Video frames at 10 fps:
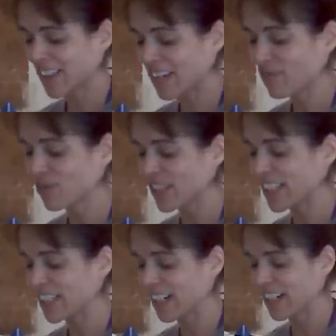
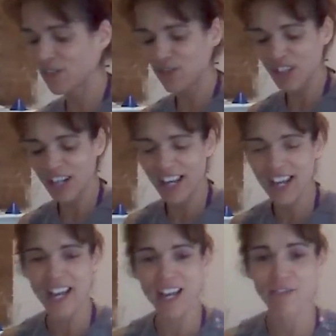Thankfully, I do not
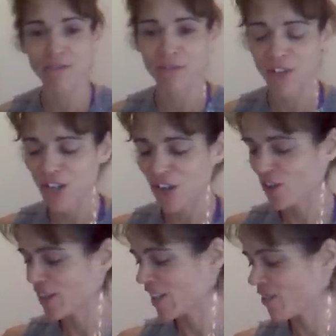have
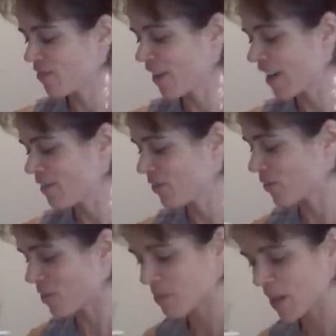a 9-to-5,
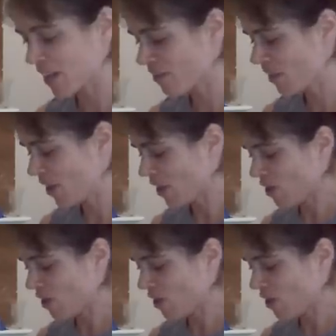so I'm not